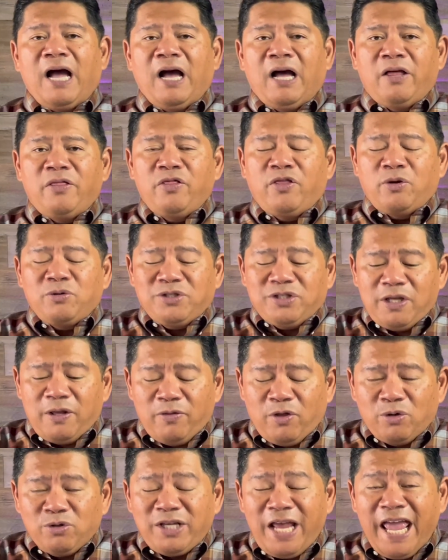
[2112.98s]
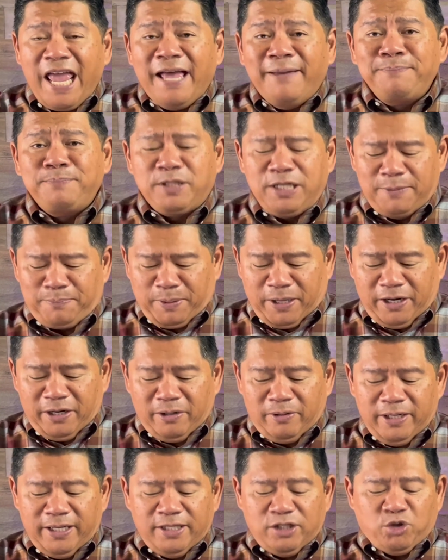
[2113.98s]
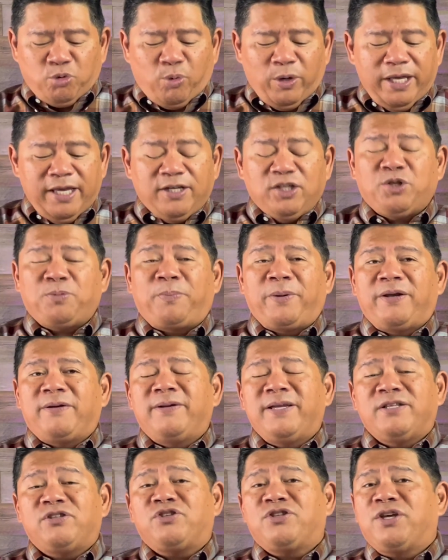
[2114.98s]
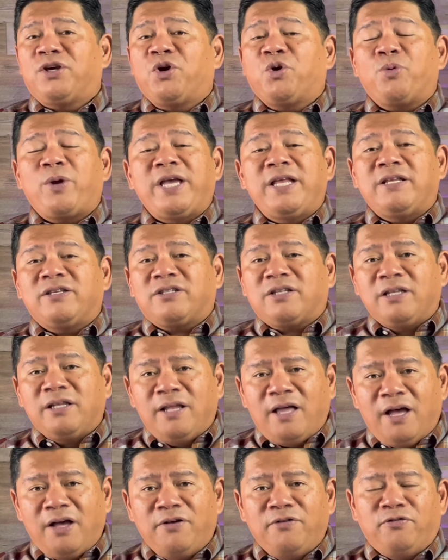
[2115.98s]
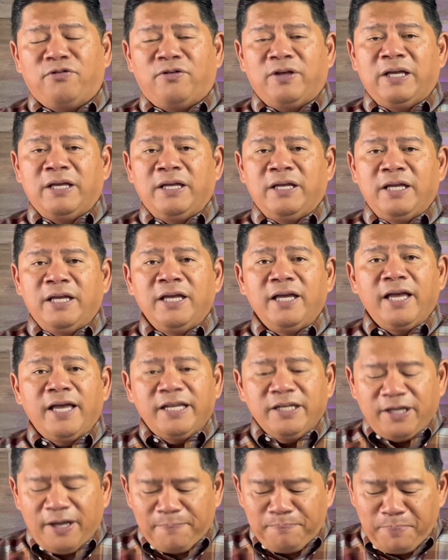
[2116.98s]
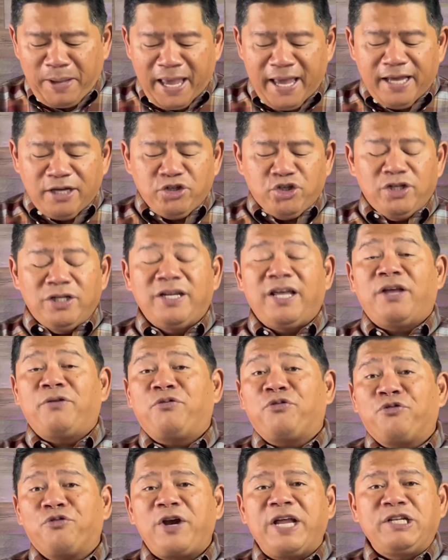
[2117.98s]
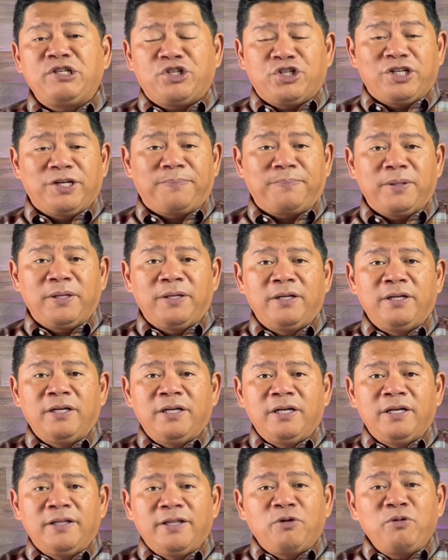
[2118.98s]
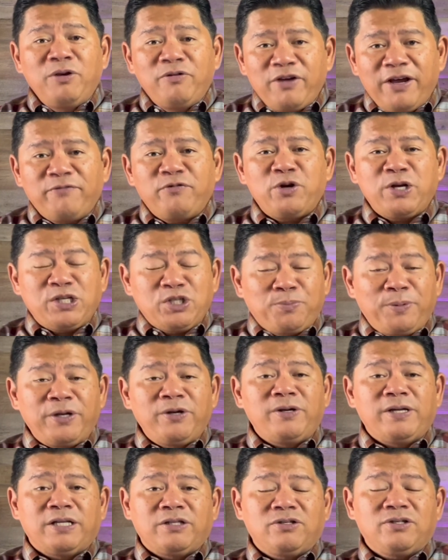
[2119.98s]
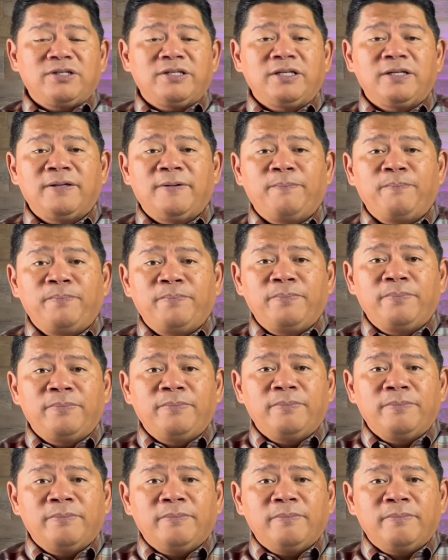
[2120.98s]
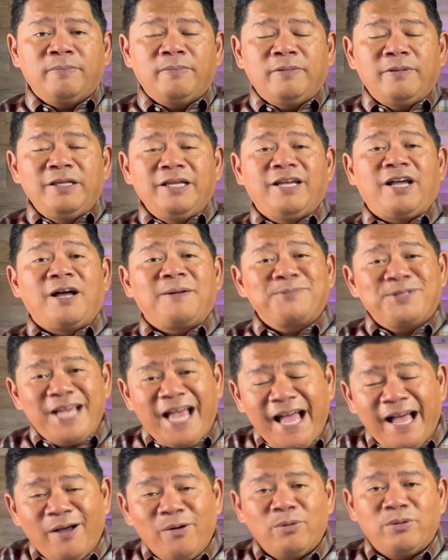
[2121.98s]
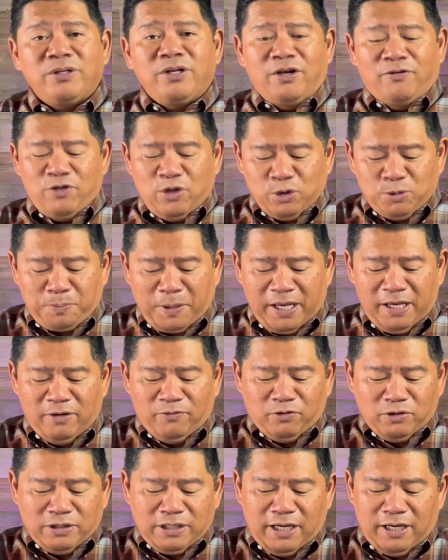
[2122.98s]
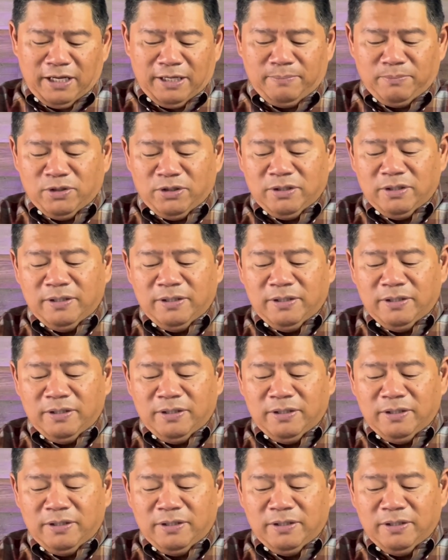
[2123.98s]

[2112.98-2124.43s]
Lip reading: those empty periods, we experience the greatest love and compassion and friendship that we've ever experienced comes out of those painful times.